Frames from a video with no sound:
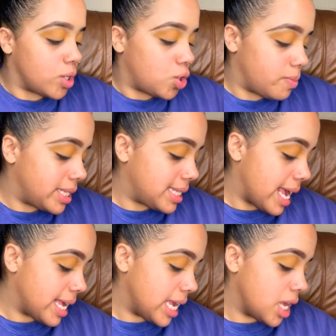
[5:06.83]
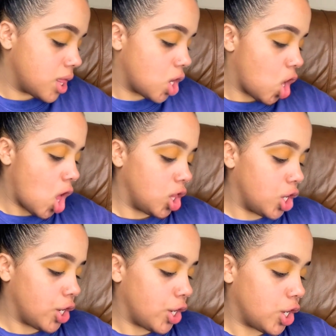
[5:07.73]
to be taking the
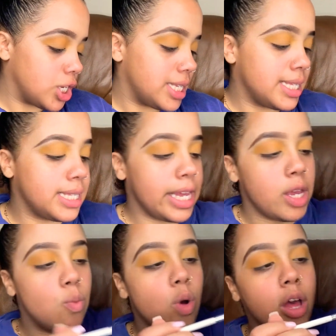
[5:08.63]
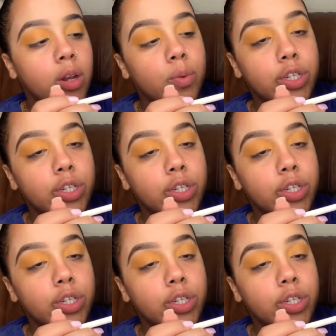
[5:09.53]
color C1, which